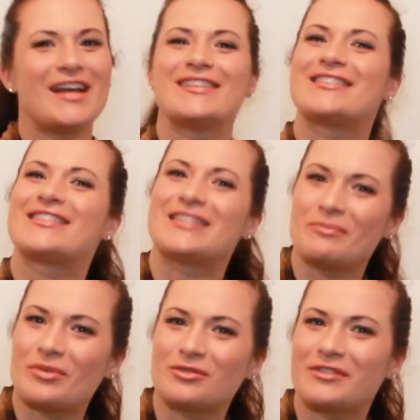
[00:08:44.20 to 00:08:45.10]
A
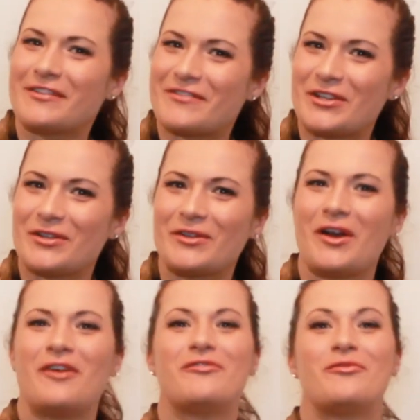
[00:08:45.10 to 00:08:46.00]
simple review
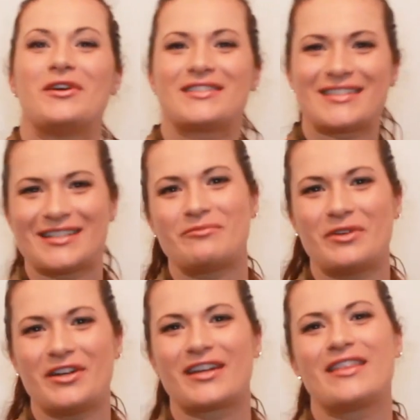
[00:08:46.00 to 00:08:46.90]
of what didn't
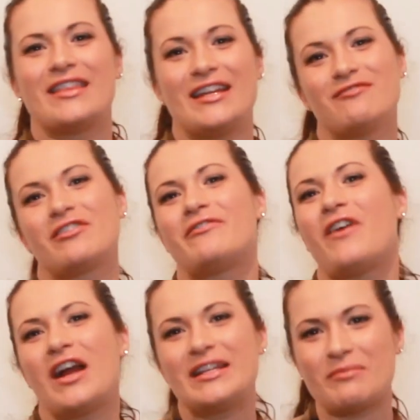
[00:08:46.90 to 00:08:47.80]
work, then
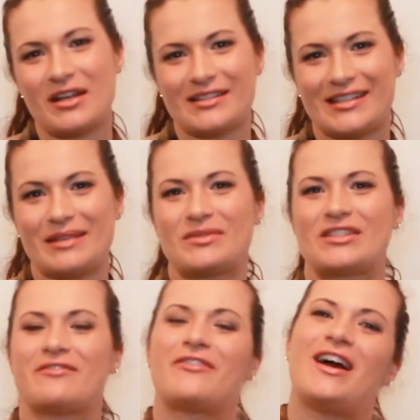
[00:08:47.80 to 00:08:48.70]
refining my steps
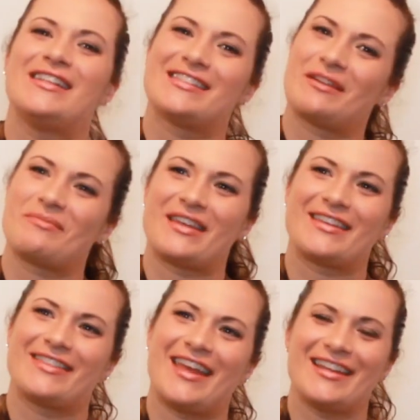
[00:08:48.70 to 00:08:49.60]
to find
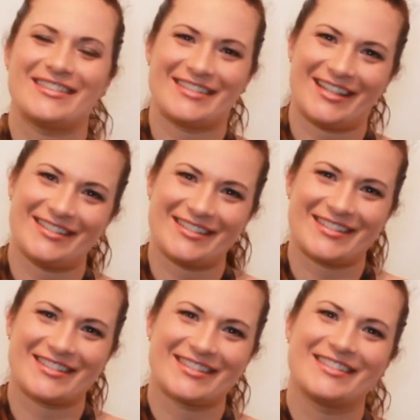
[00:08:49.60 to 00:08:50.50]
something that
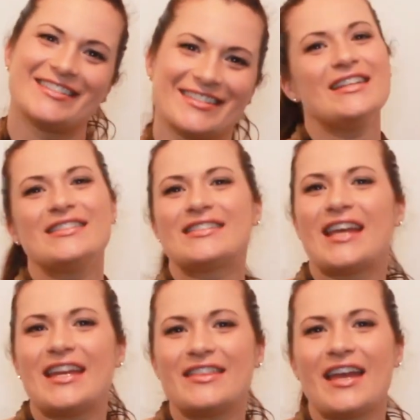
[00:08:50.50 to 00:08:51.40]
does. In
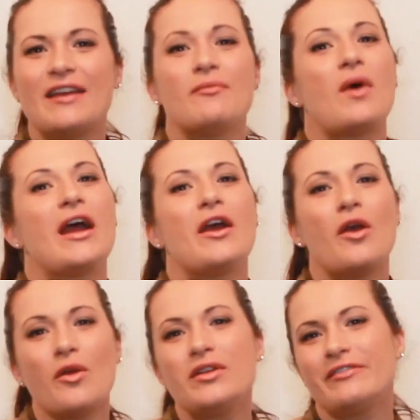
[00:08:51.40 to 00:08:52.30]
saying that, I
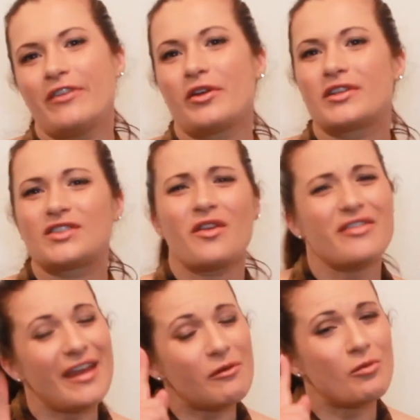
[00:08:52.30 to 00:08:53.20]
only focused on
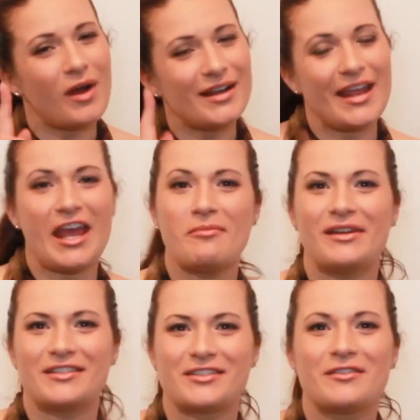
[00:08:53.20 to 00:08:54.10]
that one
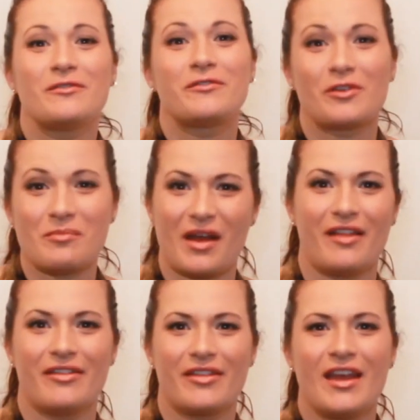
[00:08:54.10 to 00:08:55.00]
habit for a
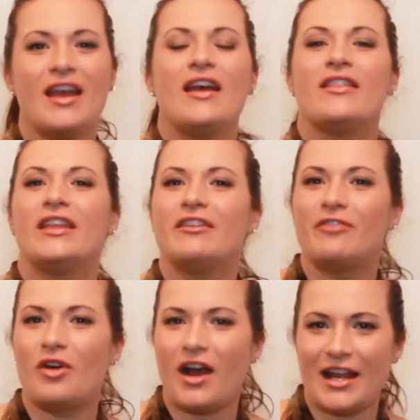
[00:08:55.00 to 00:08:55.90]
month.
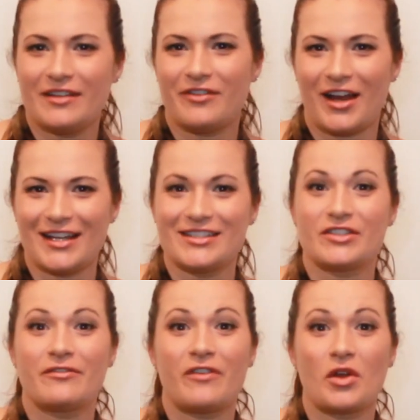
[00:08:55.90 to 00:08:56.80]
Therefore, I advise
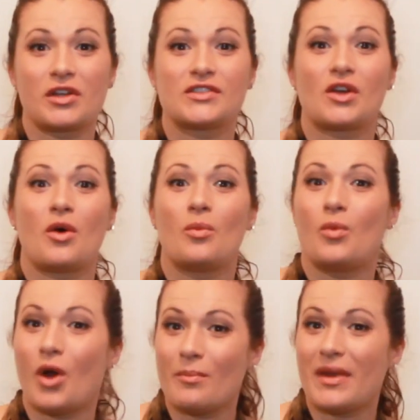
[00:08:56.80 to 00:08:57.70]
to focus on
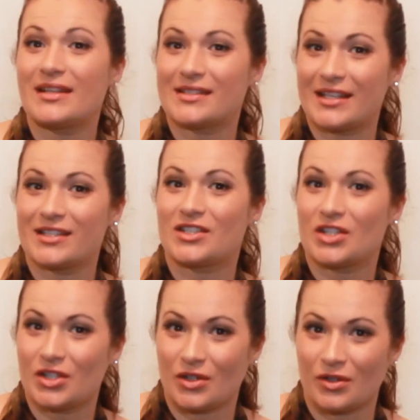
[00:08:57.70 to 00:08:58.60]
what makes sense to
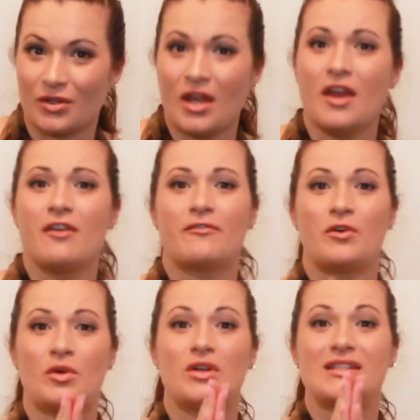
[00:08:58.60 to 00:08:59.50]
you.
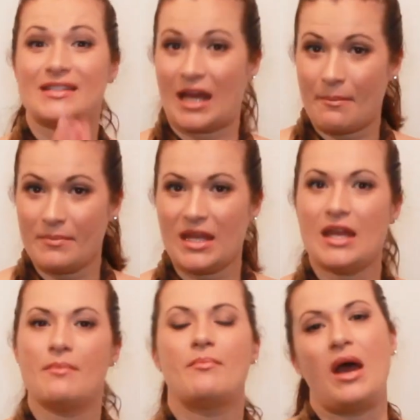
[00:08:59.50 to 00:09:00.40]
For some,
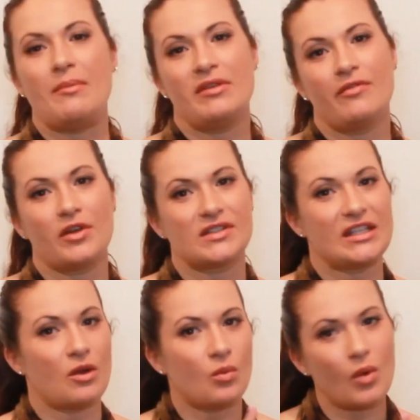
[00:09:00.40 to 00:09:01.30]
it might be
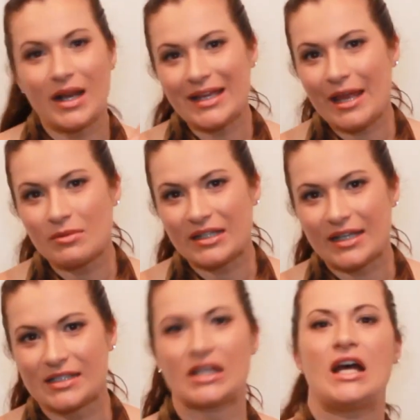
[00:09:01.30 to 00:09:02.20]
focusing on one habit at
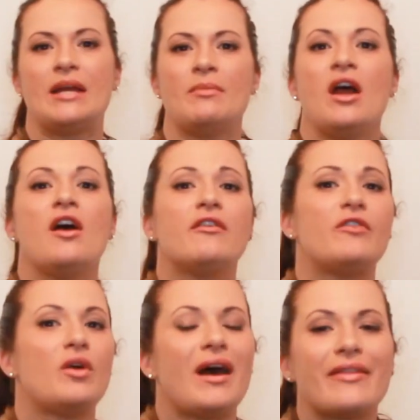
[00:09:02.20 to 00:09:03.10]
a time.
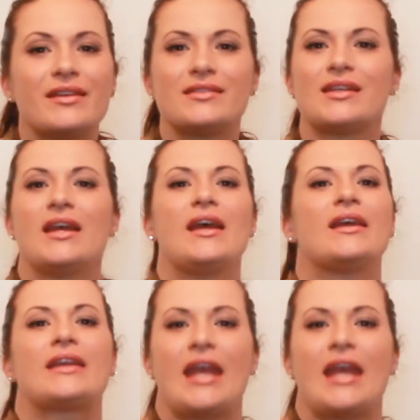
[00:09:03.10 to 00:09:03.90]
For others, it